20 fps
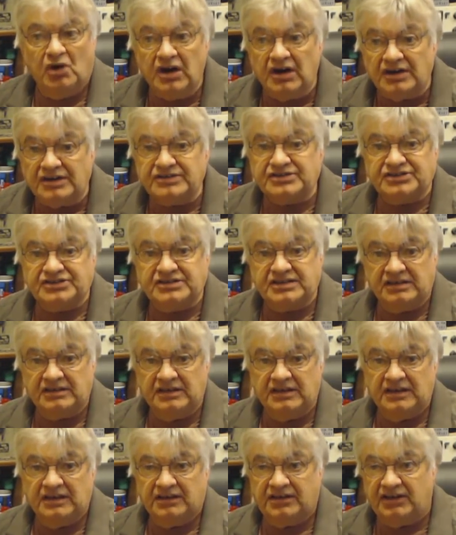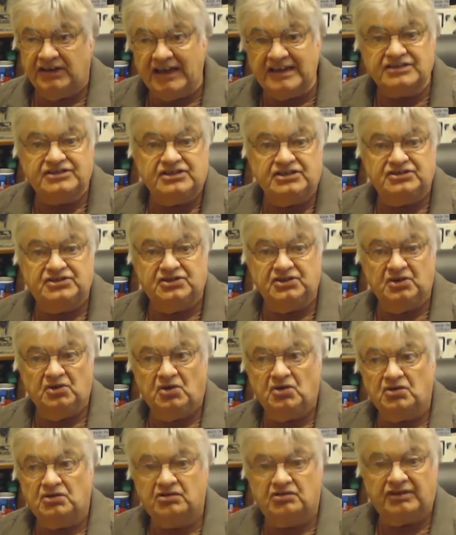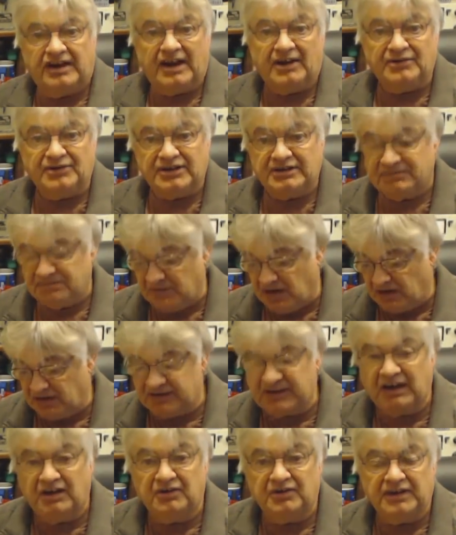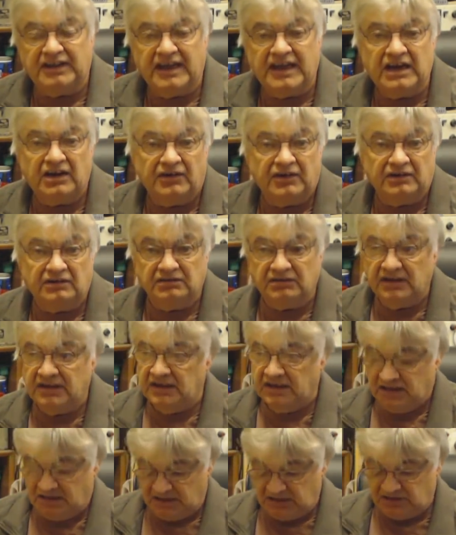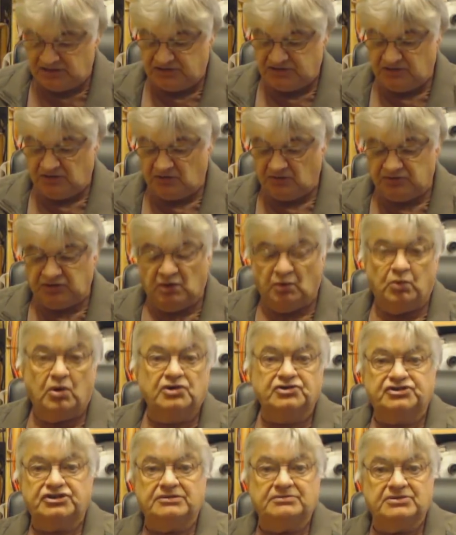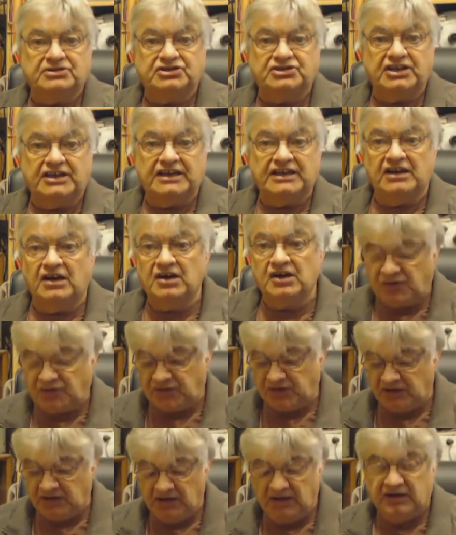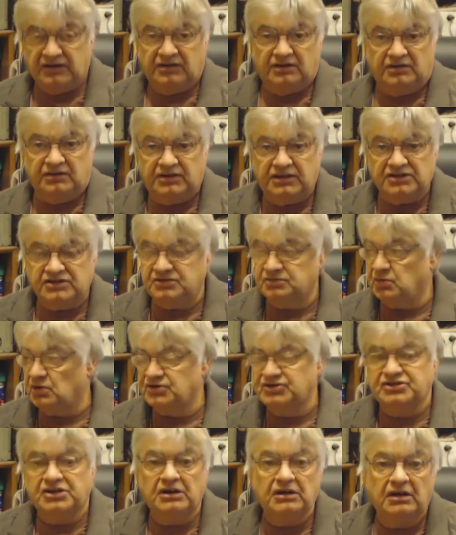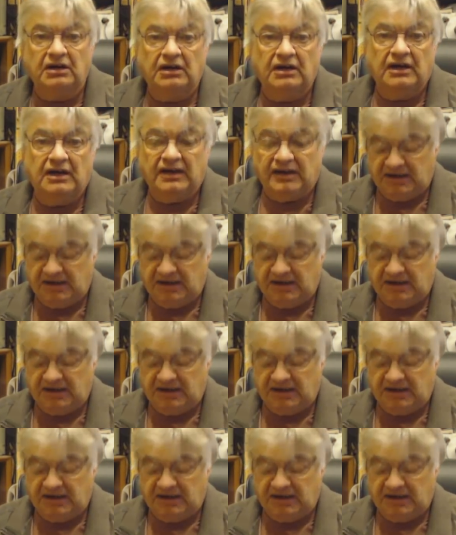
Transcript: worse, connected to your grounded Marconi aerial is your washing machine earth, your dishwasher,